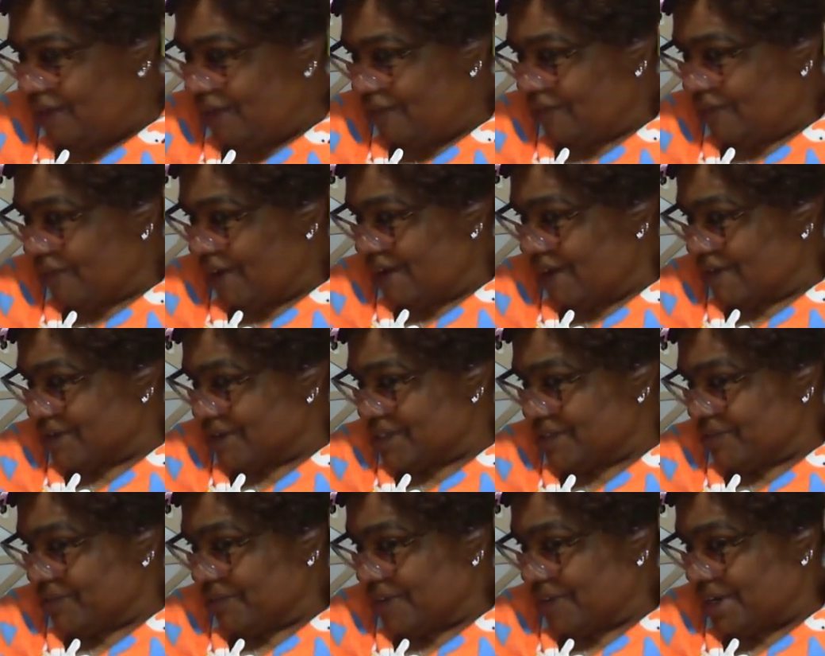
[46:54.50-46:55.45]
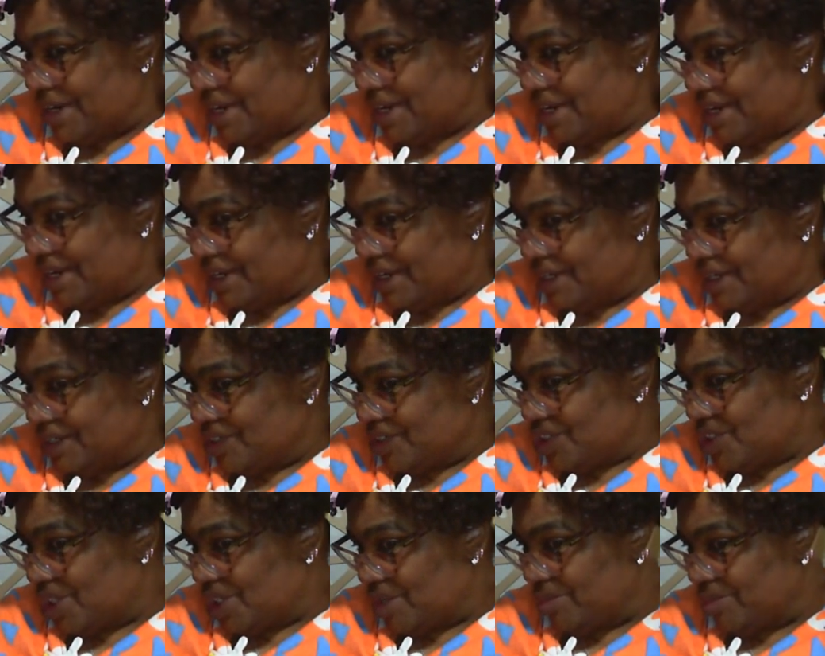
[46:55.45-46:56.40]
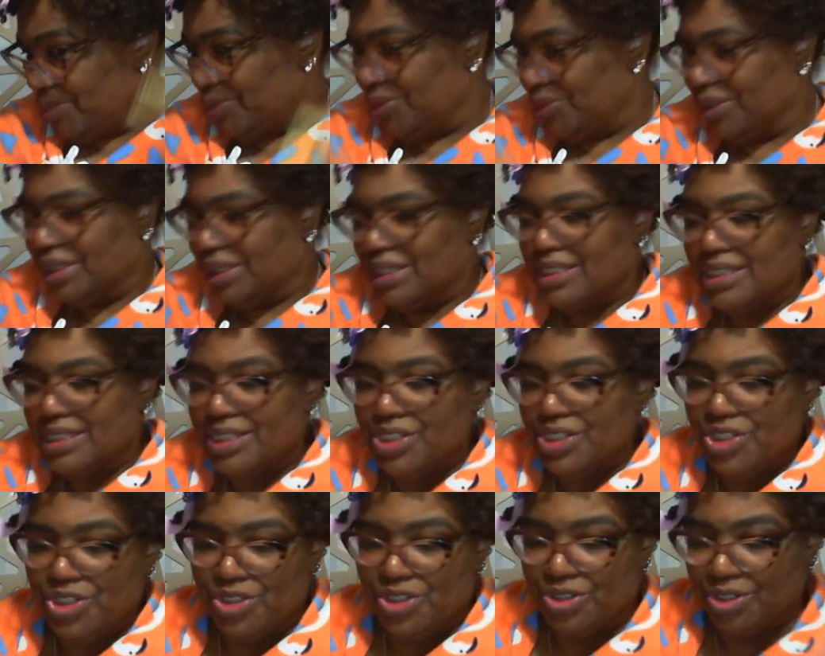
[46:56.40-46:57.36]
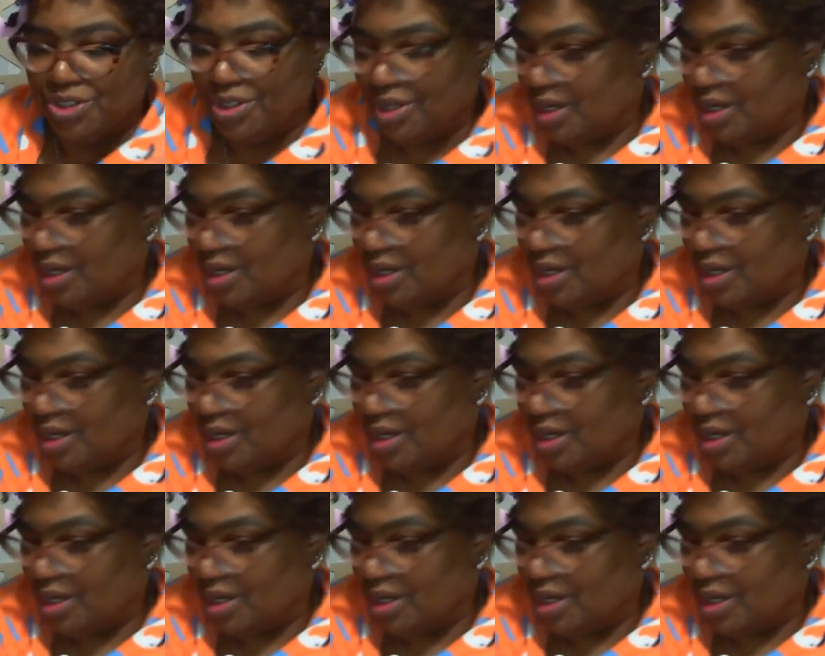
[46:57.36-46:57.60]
fragrance-free shampoo and conditioner